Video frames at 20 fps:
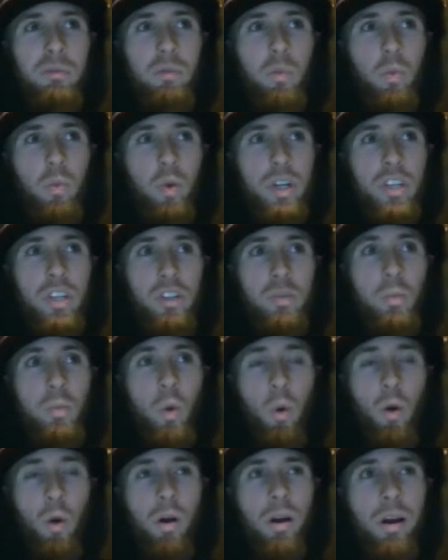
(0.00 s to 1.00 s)
reach
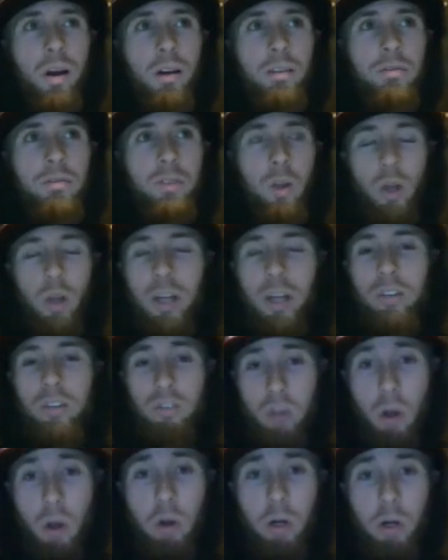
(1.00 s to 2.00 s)
more of collectors
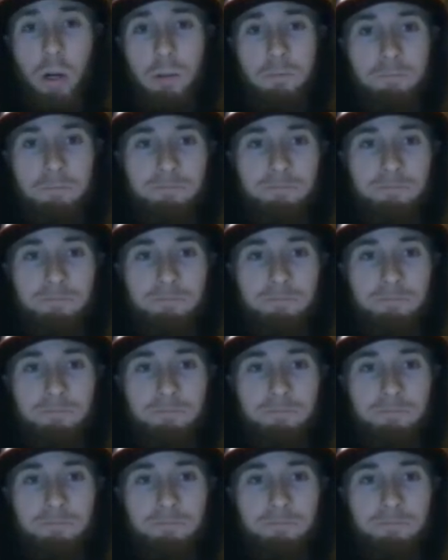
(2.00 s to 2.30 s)
longer.